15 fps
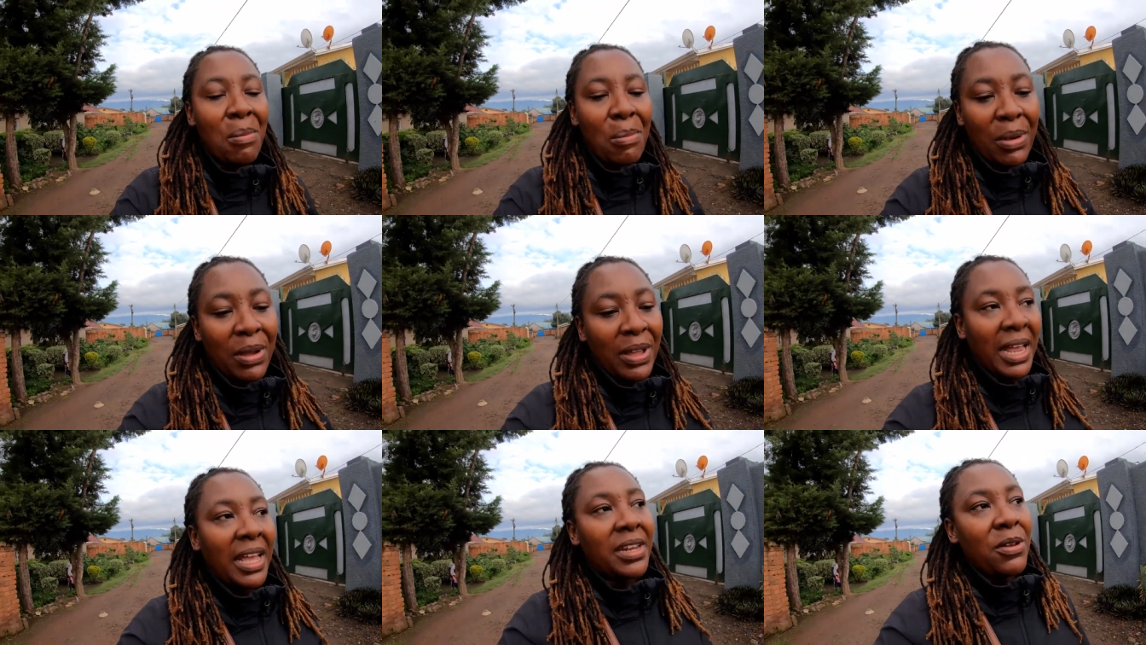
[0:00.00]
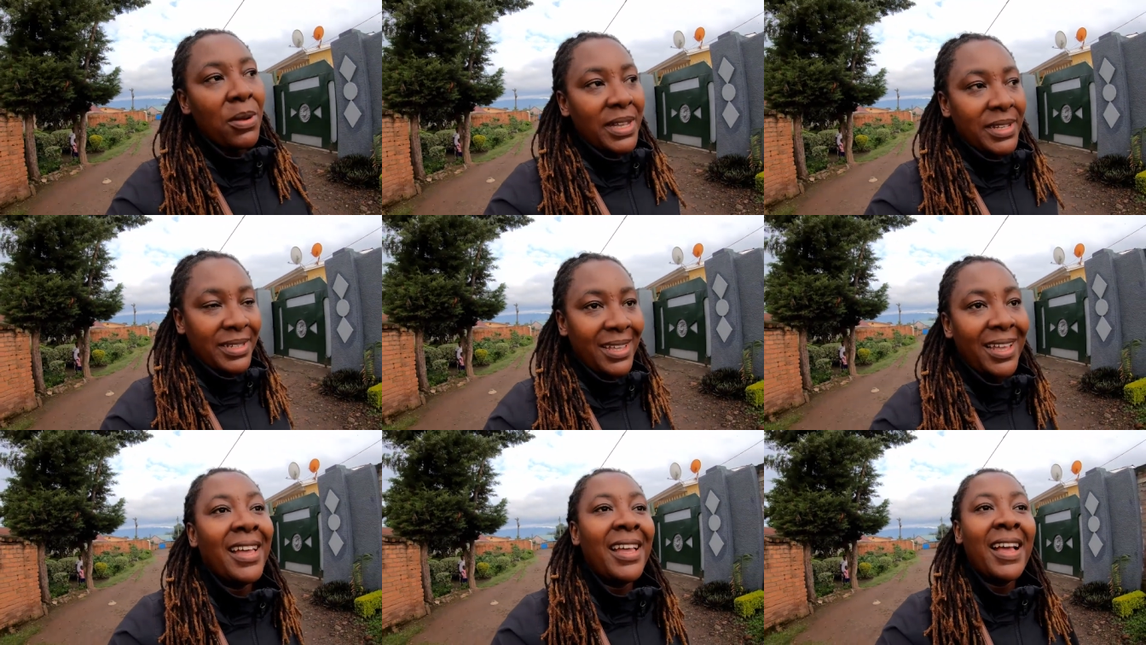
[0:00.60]
But anyways,
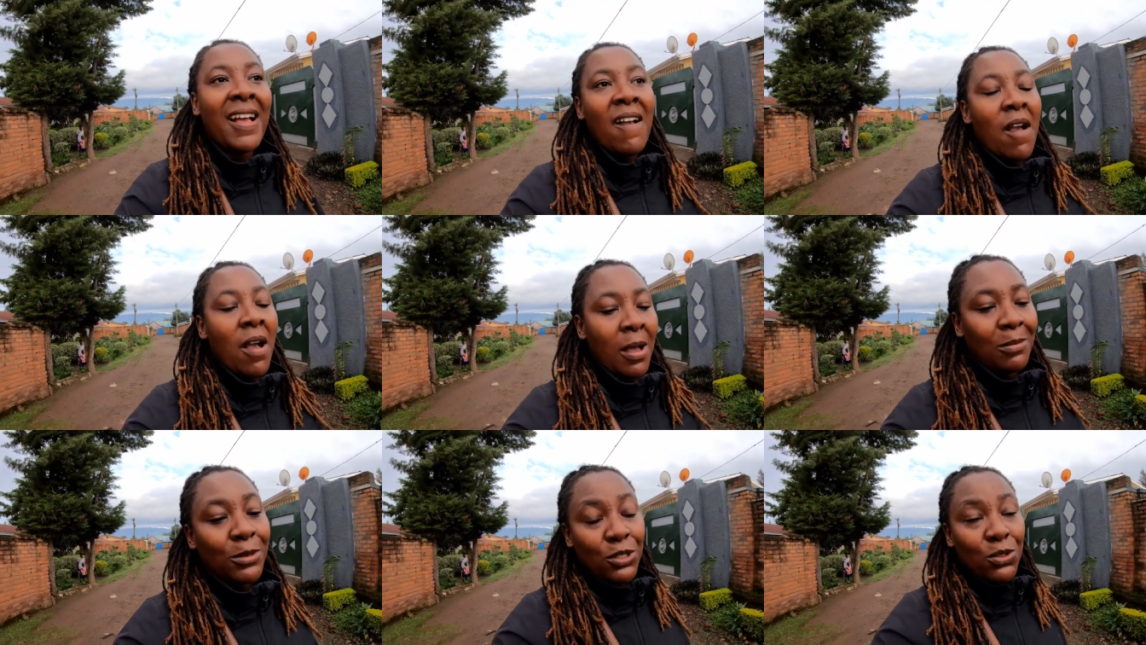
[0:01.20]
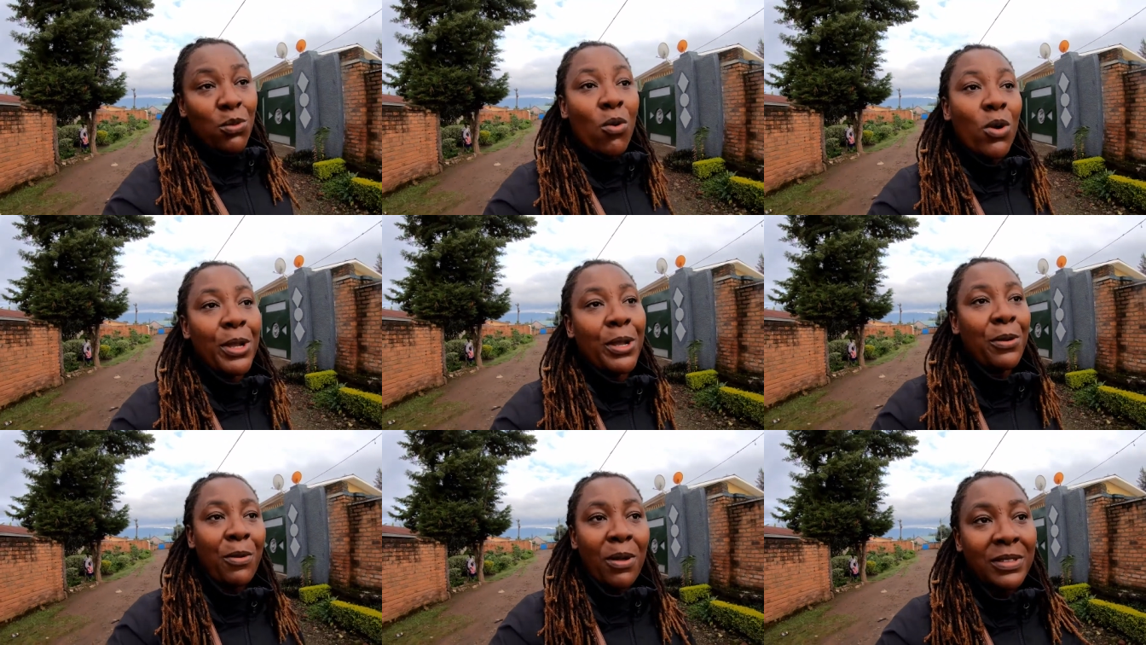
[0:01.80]
I'm just
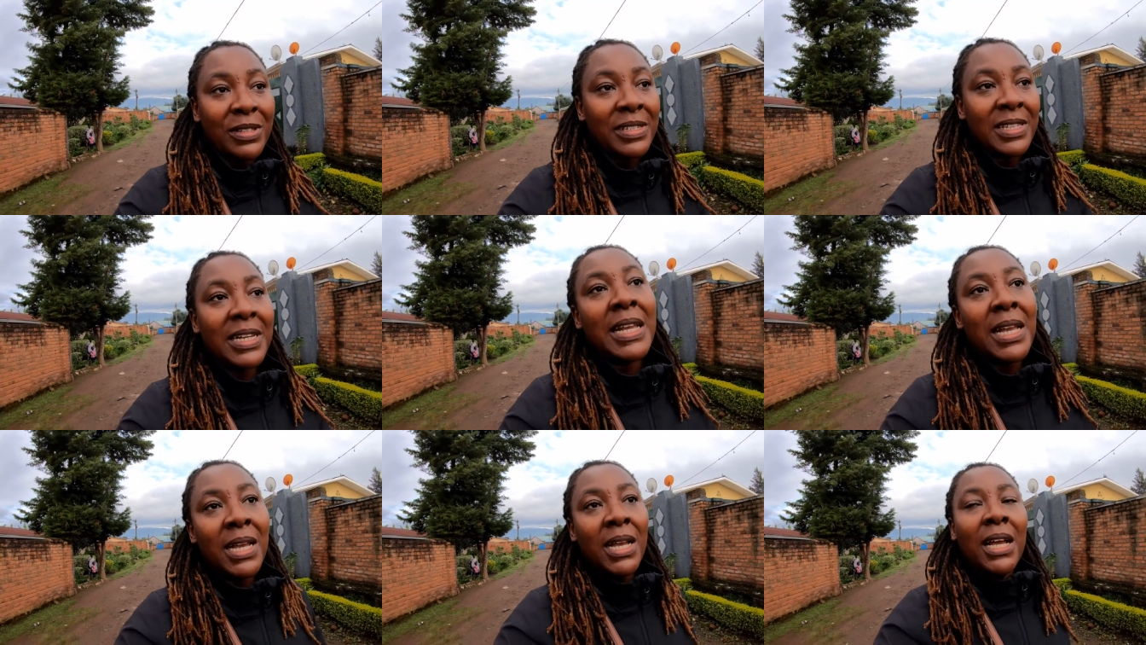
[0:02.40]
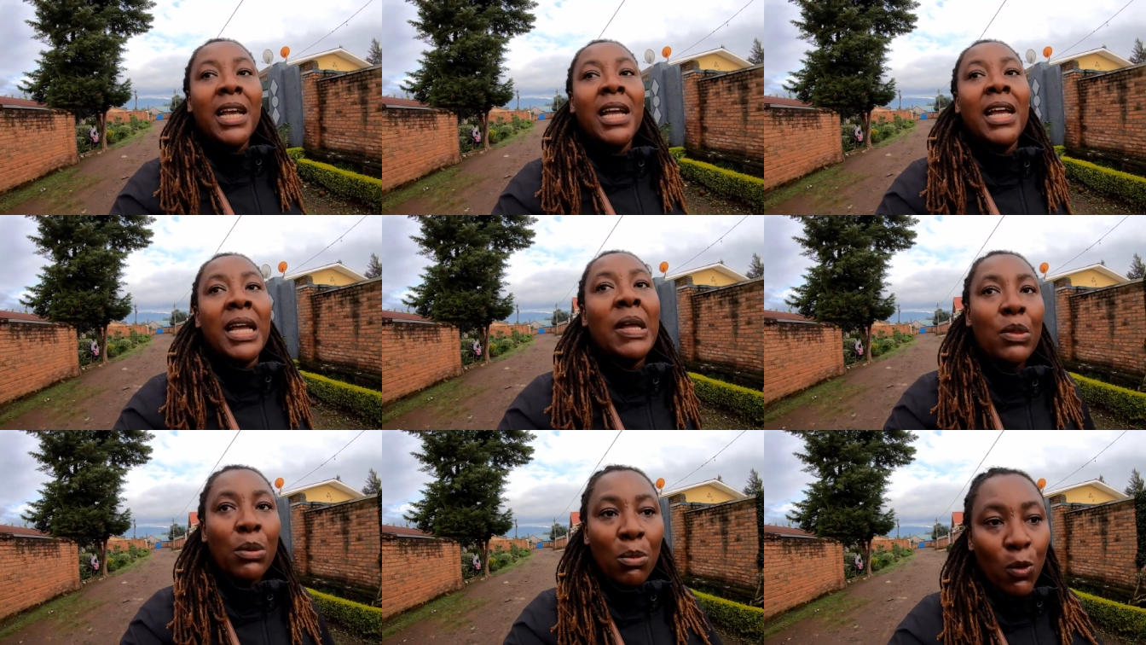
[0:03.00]
walking around the city
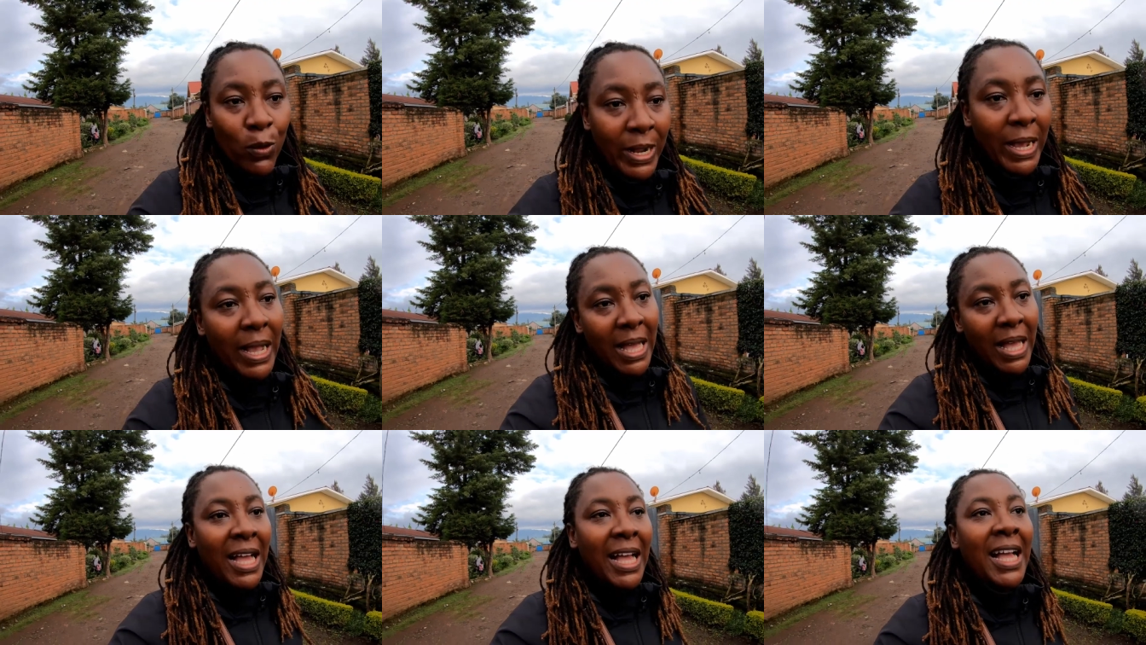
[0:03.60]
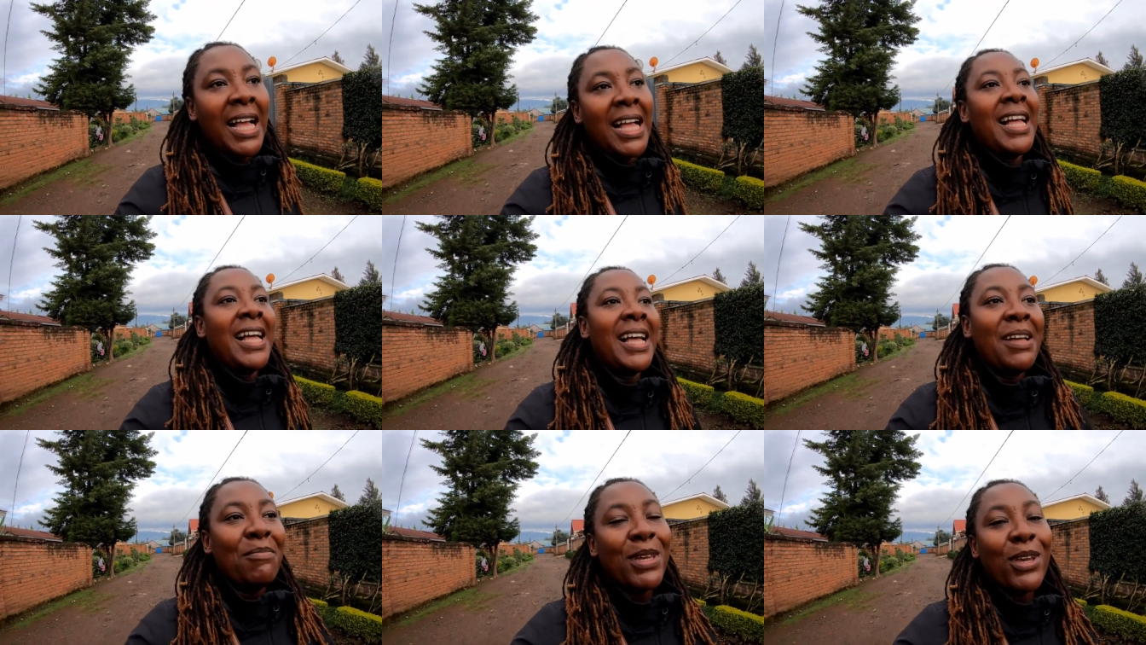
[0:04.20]
in the morning
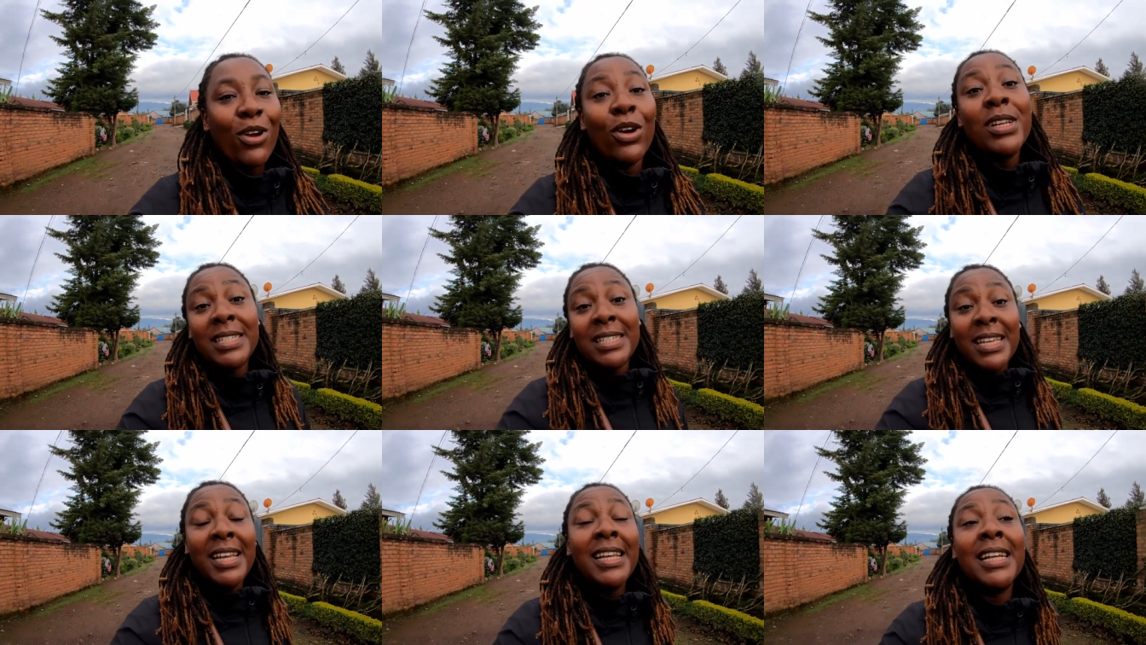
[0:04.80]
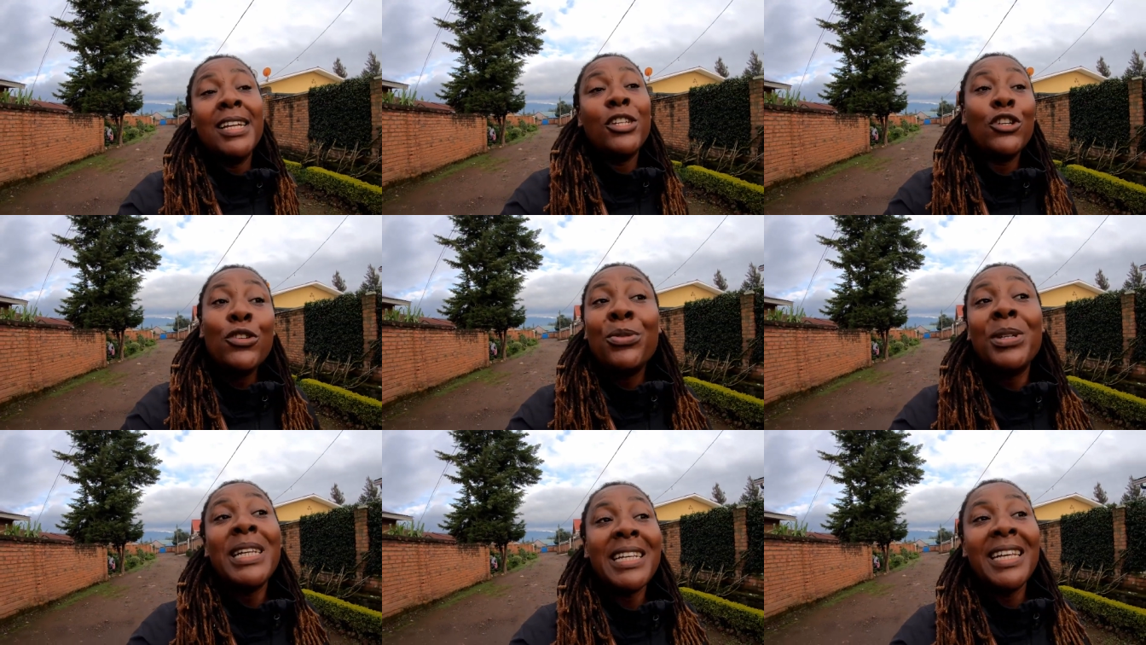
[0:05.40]
because
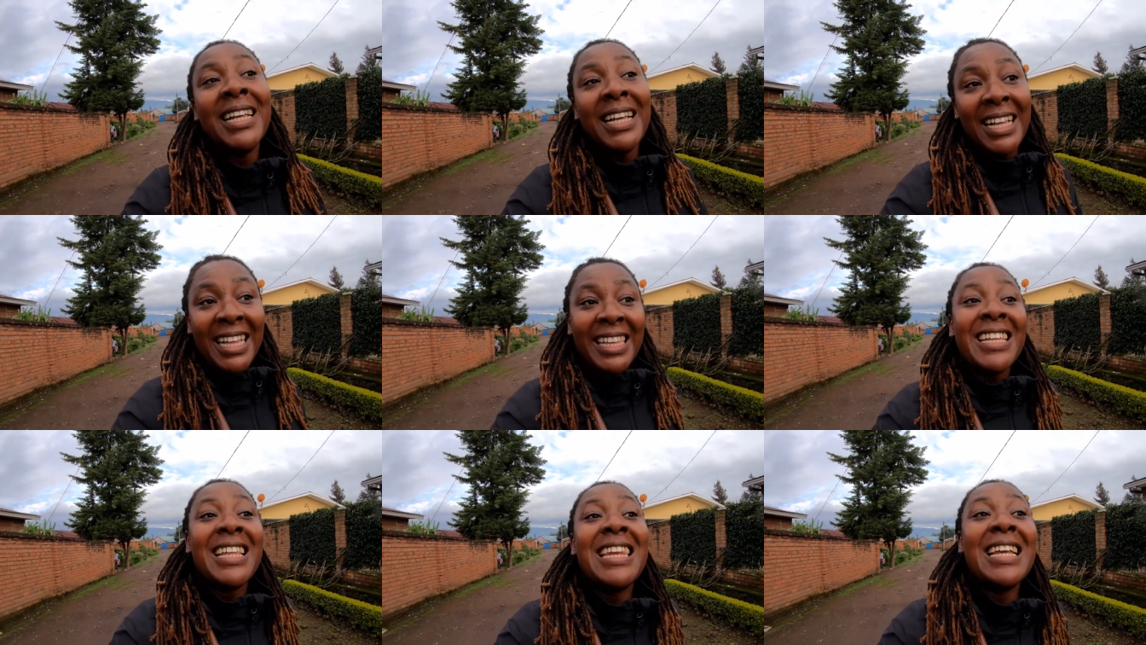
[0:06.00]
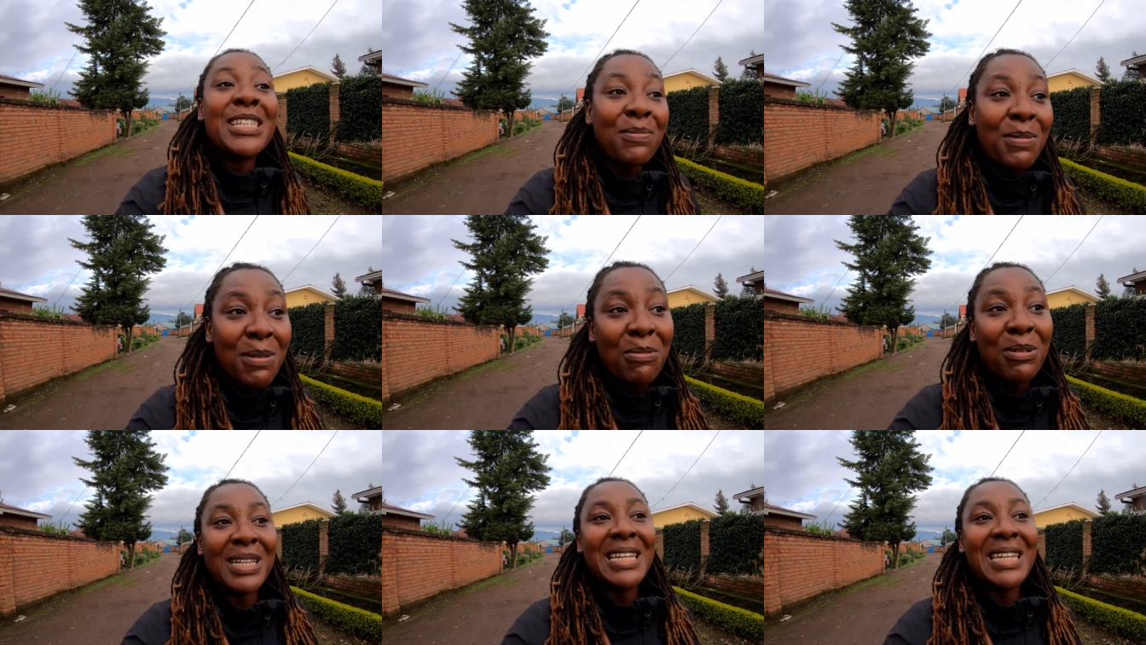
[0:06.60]
usually the less people